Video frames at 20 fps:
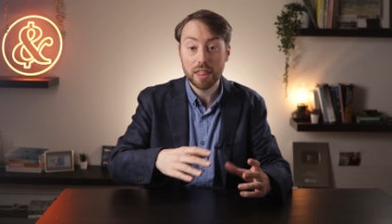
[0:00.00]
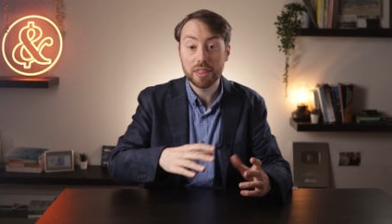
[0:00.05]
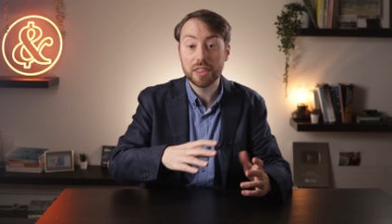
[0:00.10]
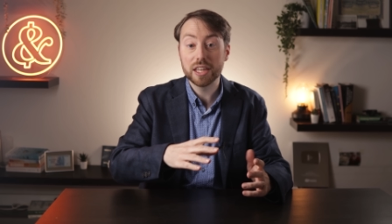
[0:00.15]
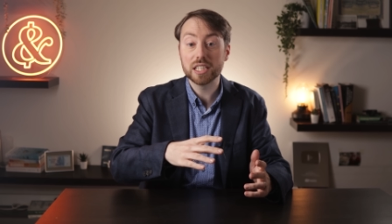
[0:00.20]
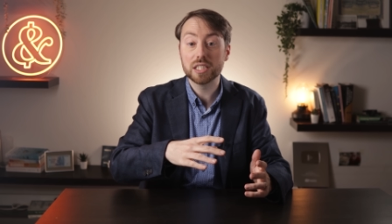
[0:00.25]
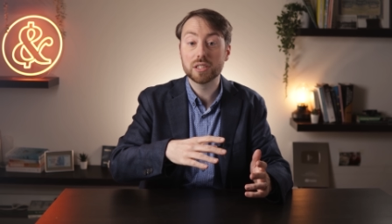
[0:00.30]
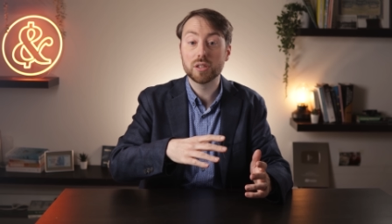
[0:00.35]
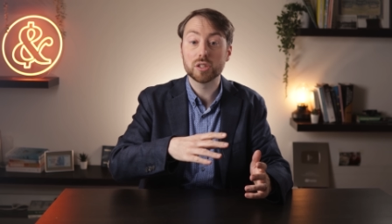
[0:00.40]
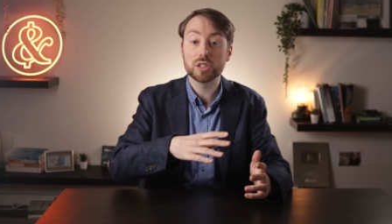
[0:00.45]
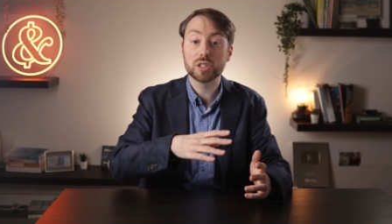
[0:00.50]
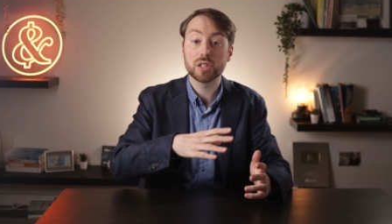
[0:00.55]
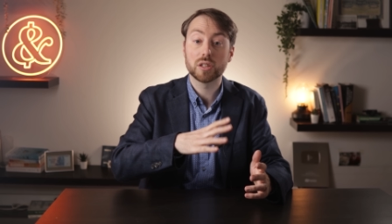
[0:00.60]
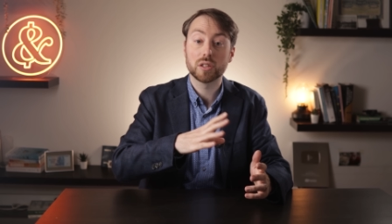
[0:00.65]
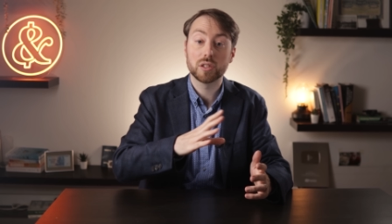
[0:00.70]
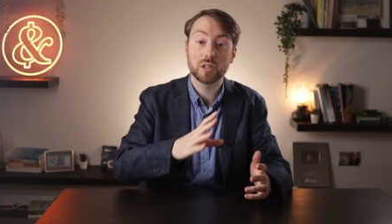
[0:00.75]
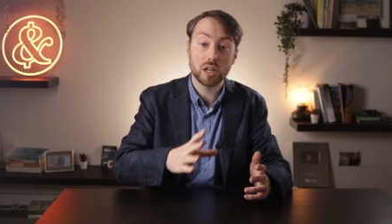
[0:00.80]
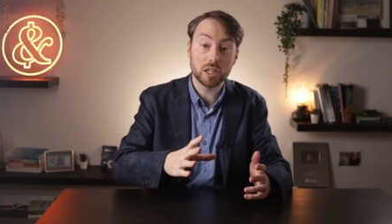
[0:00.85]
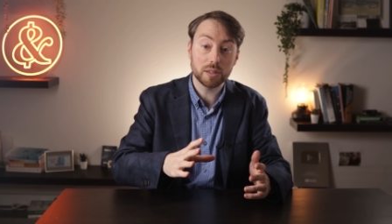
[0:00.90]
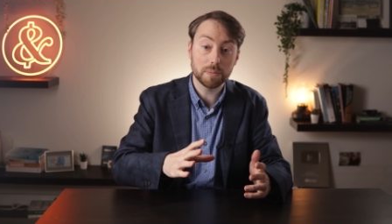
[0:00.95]
this does
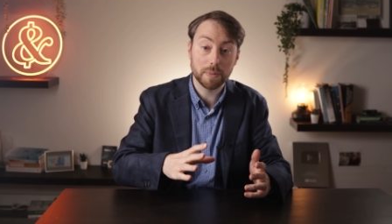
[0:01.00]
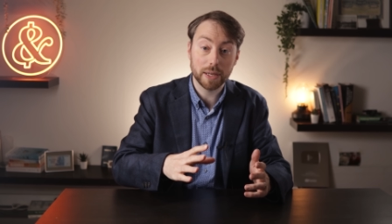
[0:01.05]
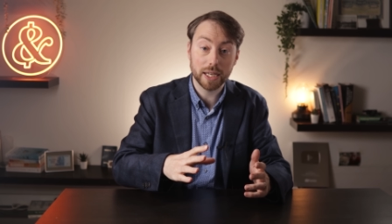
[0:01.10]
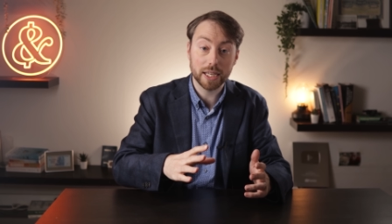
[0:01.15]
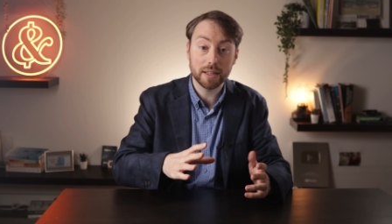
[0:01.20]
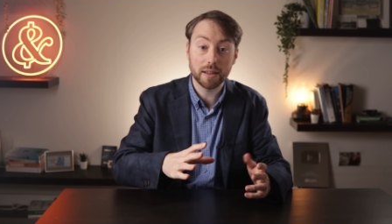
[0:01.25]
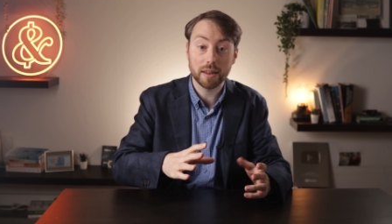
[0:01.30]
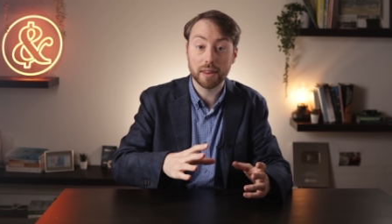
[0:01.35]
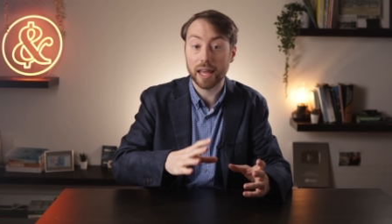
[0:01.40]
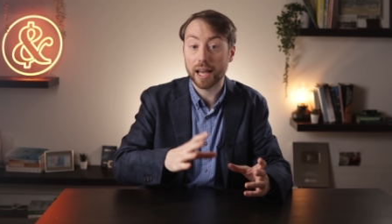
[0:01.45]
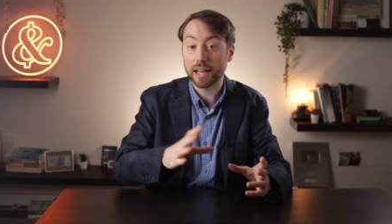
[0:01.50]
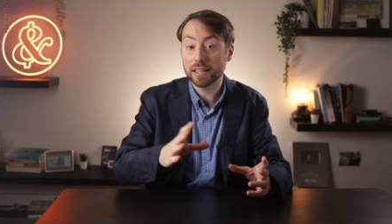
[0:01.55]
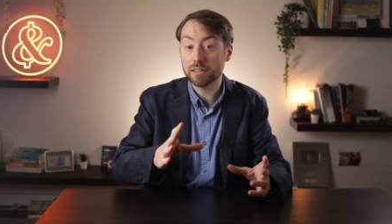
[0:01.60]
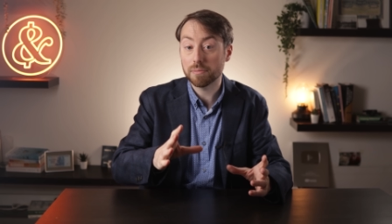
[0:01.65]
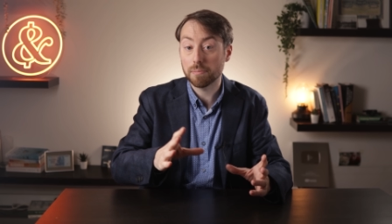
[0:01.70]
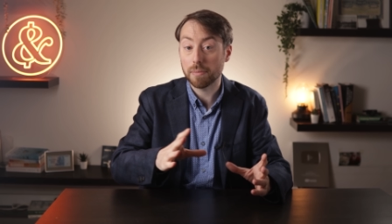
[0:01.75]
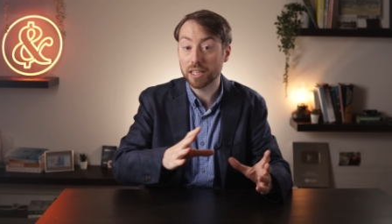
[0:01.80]
not mean that